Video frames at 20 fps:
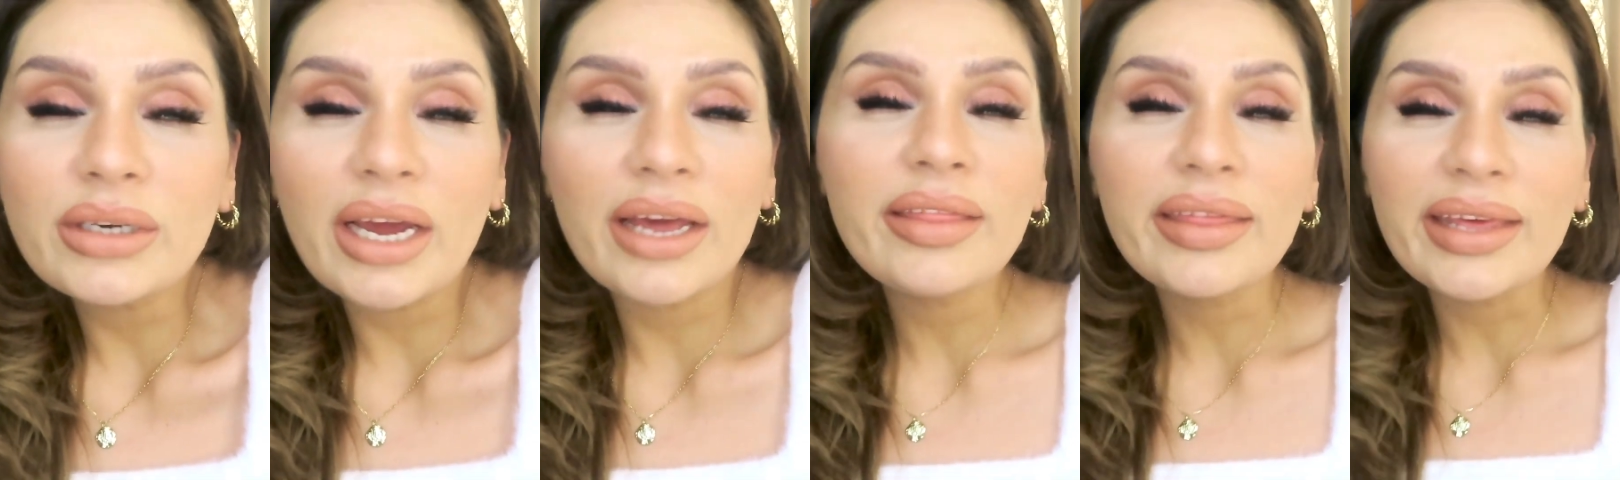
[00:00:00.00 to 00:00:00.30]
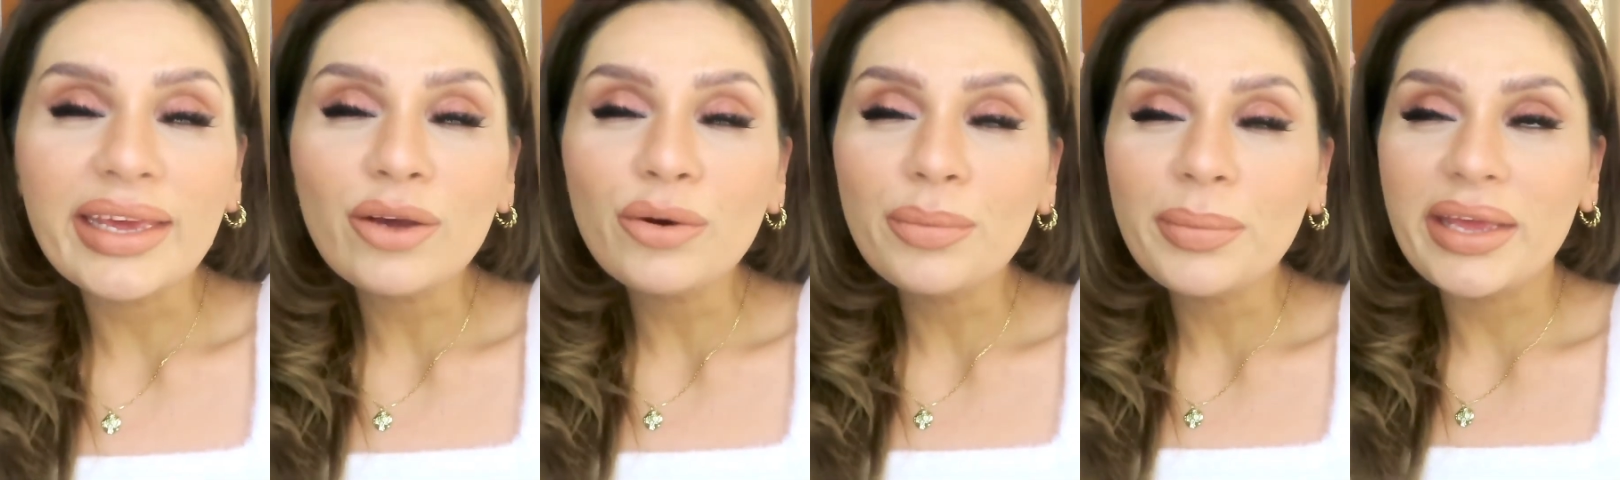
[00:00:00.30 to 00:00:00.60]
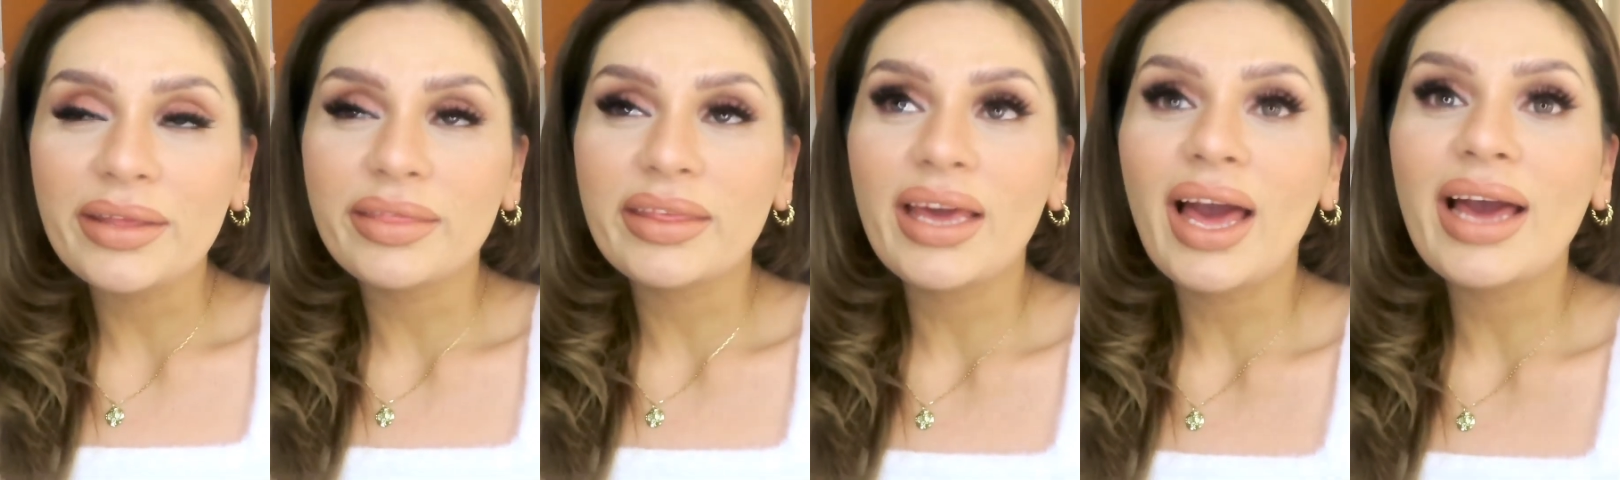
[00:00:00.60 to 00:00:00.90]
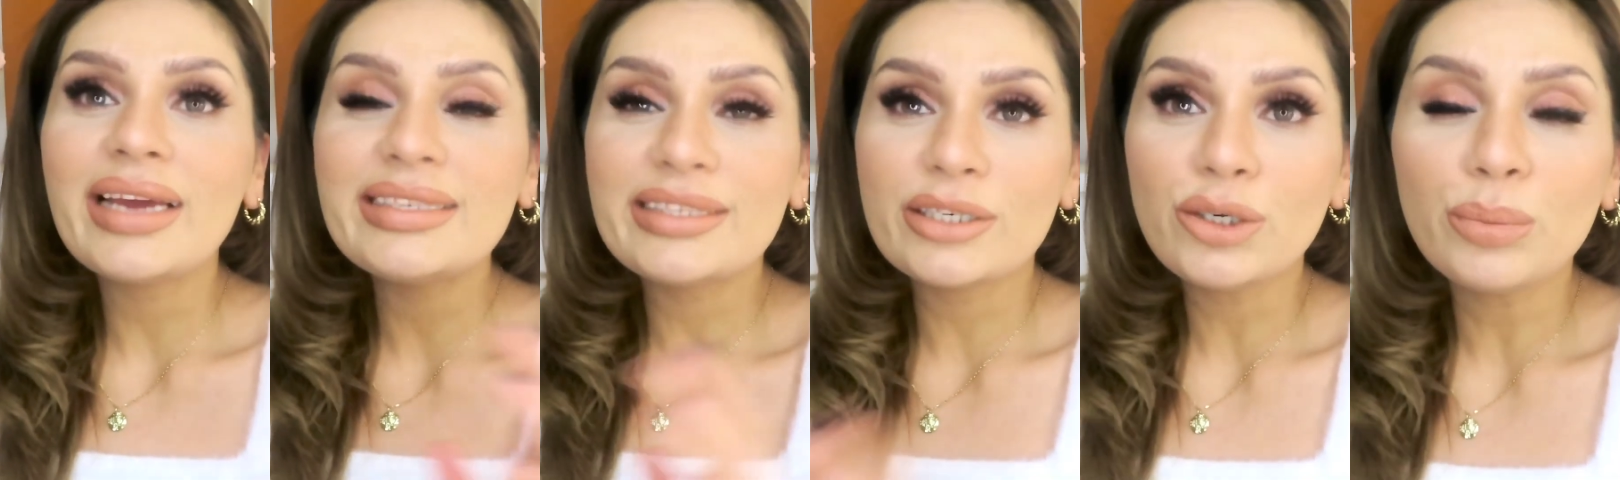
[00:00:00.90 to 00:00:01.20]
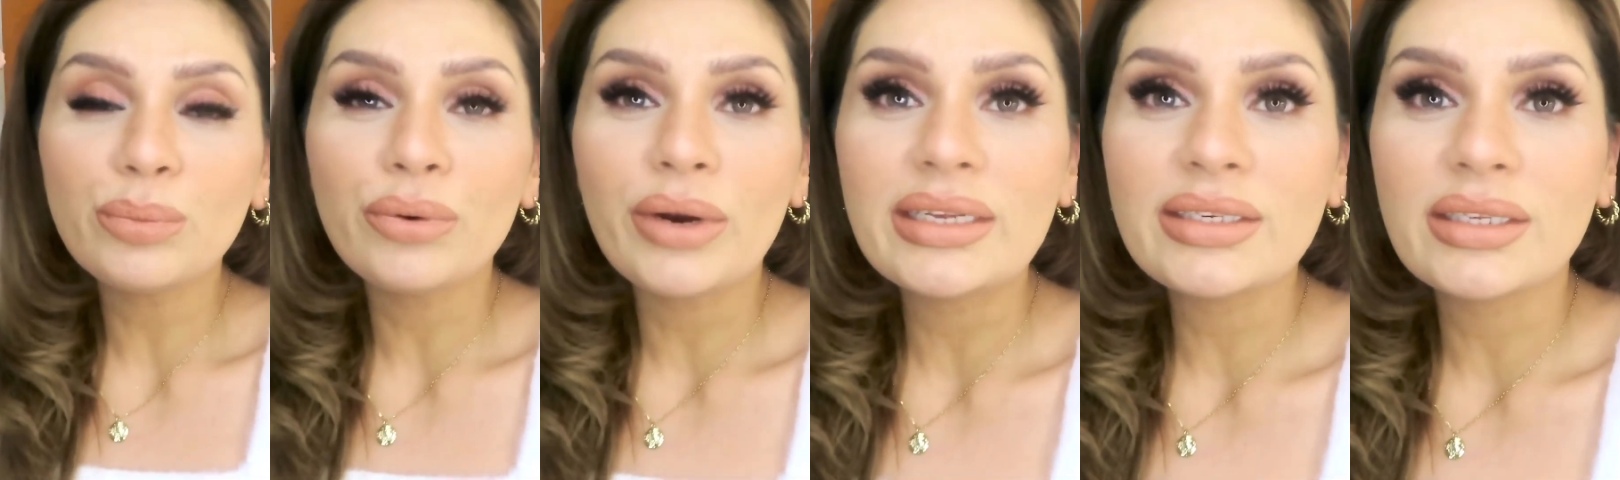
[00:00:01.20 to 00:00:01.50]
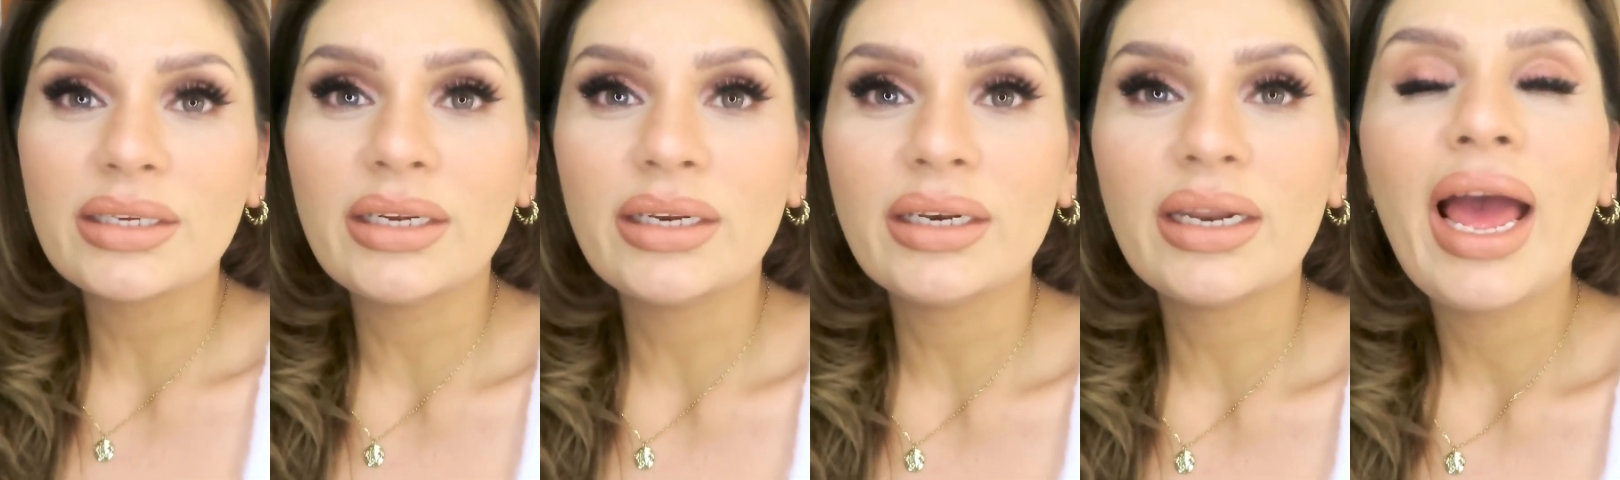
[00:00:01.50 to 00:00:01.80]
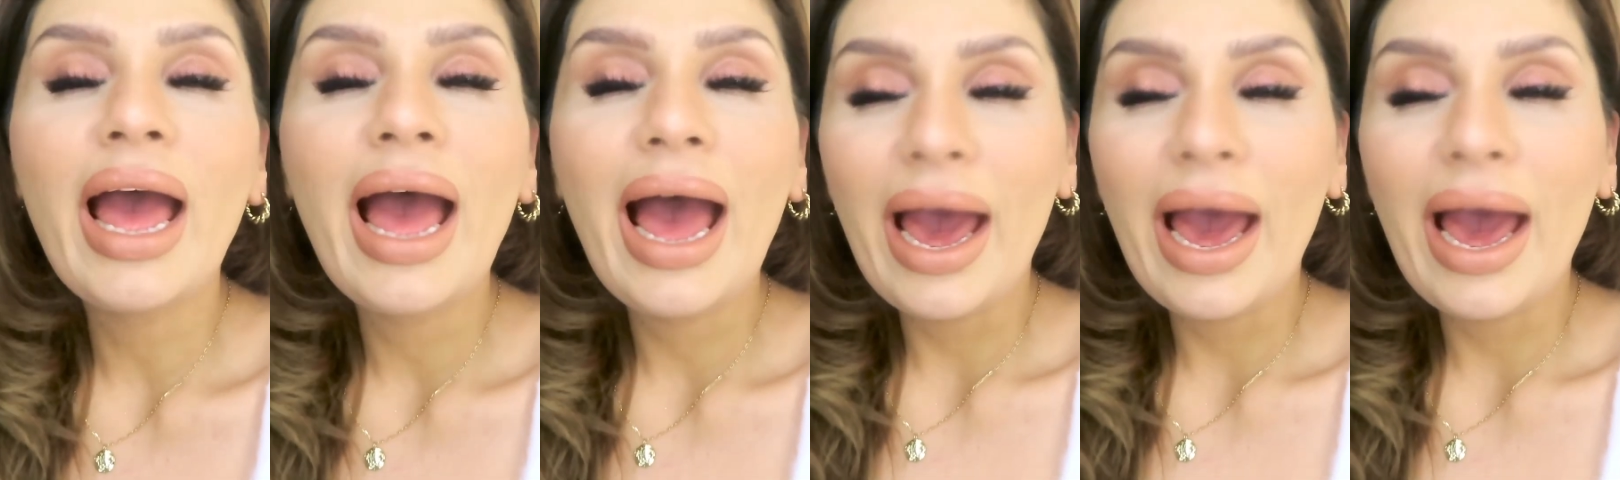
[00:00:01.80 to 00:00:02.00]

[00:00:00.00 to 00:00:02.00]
I think it'll make the ideal present.